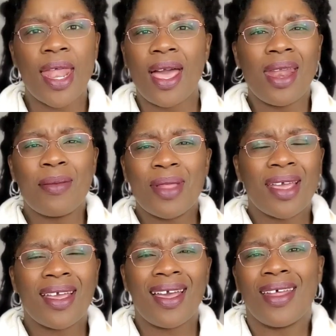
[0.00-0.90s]
And I'm
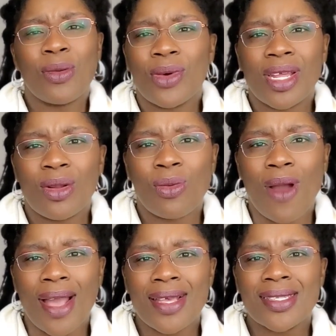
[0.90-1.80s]
like, I didn't want to eat
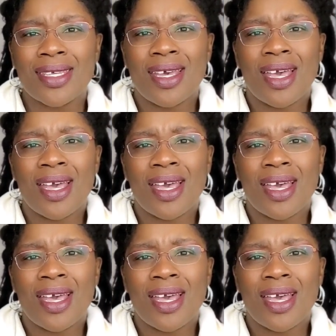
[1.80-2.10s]
rice.